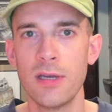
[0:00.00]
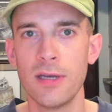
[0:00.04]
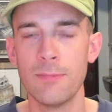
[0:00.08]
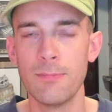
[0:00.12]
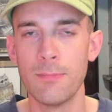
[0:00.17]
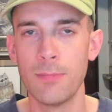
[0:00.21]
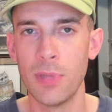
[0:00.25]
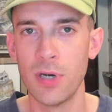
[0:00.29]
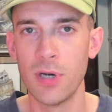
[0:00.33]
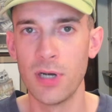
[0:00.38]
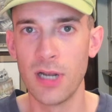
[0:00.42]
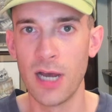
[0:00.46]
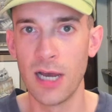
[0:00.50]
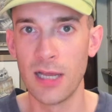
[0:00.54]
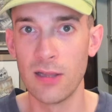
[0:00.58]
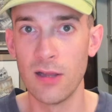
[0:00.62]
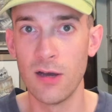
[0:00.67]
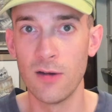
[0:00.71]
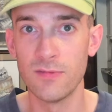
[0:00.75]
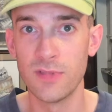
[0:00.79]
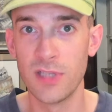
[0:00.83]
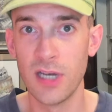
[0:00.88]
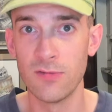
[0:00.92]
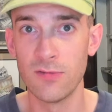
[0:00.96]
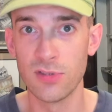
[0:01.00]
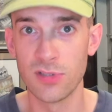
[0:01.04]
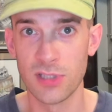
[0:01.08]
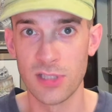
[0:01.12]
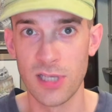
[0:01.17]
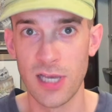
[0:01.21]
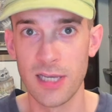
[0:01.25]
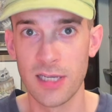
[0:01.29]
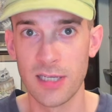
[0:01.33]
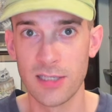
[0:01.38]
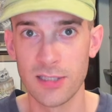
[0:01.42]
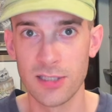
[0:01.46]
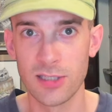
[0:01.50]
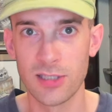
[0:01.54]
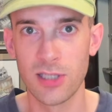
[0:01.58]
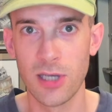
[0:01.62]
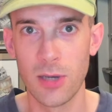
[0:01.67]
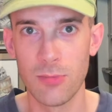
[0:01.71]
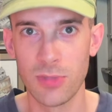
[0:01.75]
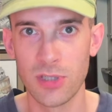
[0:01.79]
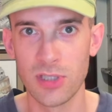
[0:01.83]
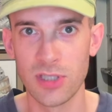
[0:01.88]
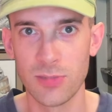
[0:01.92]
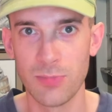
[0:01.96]
But I love Devil's Lake in the
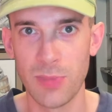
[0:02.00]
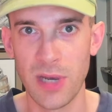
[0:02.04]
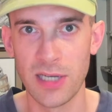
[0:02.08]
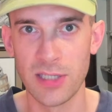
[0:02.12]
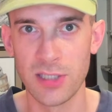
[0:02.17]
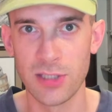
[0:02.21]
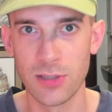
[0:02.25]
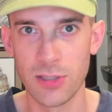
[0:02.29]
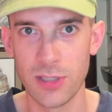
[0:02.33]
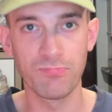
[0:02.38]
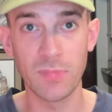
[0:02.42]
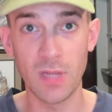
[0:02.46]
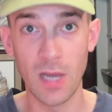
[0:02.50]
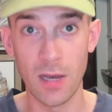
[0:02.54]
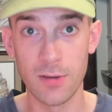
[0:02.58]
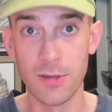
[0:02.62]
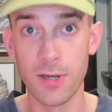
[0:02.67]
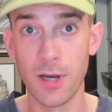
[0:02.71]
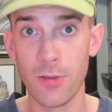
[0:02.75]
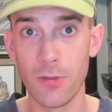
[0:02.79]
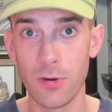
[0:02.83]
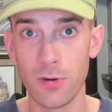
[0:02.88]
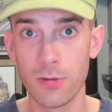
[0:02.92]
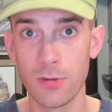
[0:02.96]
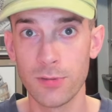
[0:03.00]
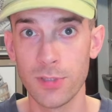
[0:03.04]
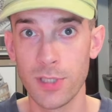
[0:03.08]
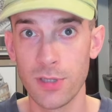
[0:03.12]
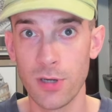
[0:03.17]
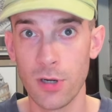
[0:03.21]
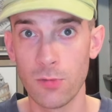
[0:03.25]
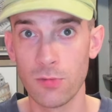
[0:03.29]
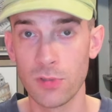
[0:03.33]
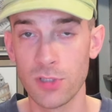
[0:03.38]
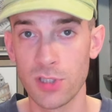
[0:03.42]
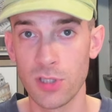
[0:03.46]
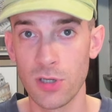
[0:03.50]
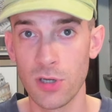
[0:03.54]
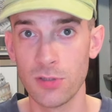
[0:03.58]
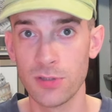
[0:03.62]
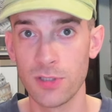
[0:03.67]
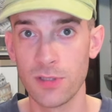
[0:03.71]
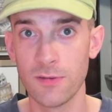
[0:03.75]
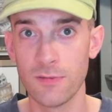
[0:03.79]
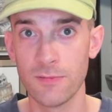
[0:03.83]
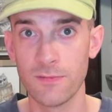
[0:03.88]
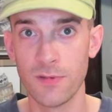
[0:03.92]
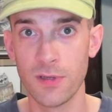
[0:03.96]
summer, especially. Another, you know,
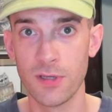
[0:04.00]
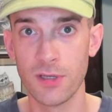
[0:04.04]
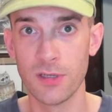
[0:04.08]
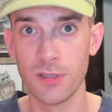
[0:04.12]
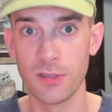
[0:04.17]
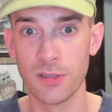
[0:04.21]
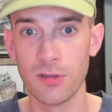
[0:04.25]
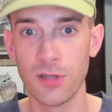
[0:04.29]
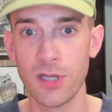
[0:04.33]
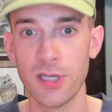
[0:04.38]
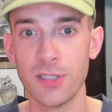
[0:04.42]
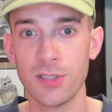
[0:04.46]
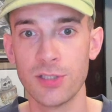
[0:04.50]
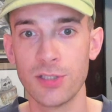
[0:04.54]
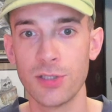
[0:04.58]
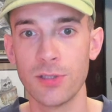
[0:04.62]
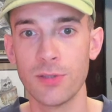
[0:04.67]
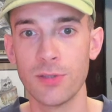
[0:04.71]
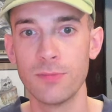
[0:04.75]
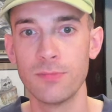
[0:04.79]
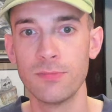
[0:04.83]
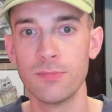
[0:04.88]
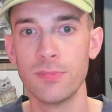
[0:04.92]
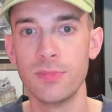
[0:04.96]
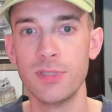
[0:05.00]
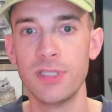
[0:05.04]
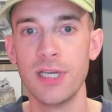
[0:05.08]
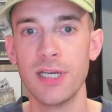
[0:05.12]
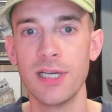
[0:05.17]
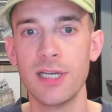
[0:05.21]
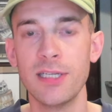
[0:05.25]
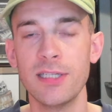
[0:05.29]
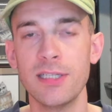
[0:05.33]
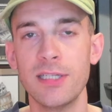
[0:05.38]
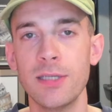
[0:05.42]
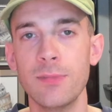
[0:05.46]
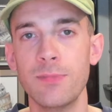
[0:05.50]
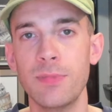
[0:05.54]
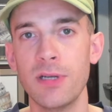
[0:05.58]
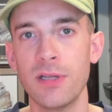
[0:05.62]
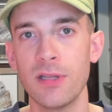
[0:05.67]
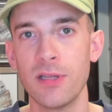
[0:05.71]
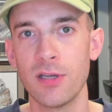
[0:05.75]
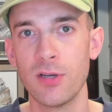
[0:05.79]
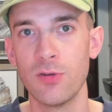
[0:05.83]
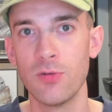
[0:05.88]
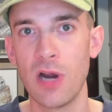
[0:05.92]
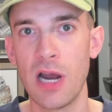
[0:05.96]
result of the glacier digging deep into
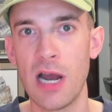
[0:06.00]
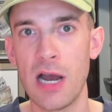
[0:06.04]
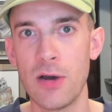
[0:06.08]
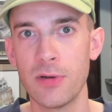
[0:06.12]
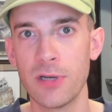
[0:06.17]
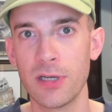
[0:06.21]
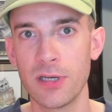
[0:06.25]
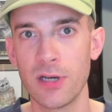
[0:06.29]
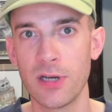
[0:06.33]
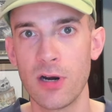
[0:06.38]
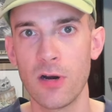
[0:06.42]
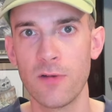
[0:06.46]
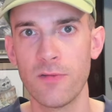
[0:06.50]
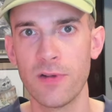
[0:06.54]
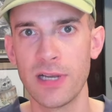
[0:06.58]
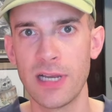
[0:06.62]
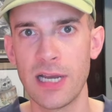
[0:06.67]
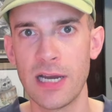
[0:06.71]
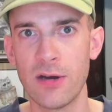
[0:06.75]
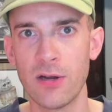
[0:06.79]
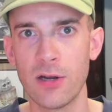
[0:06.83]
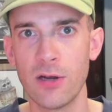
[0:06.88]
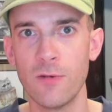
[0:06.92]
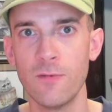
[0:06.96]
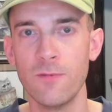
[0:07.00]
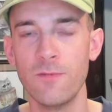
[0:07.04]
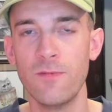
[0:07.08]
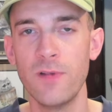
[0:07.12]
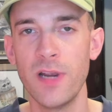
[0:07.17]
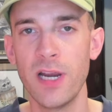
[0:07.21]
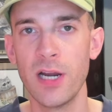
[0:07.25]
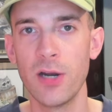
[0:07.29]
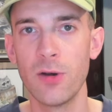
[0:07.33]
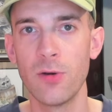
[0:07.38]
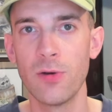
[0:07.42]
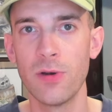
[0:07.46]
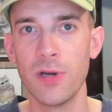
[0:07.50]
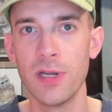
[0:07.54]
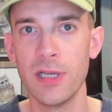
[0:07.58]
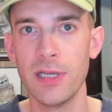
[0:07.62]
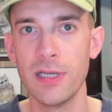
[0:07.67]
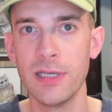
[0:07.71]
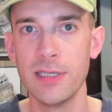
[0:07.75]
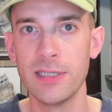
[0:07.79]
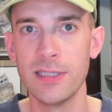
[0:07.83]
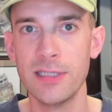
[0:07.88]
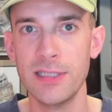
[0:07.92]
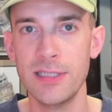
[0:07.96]
the ground and carving out a
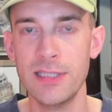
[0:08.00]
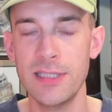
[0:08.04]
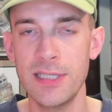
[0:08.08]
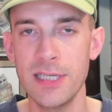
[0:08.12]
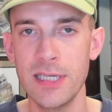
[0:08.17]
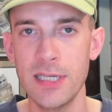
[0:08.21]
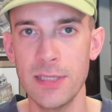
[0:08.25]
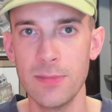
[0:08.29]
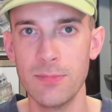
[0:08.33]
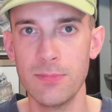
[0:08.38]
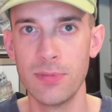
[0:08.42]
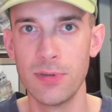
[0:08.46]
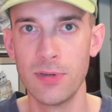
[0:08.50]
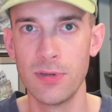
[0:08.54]
very deep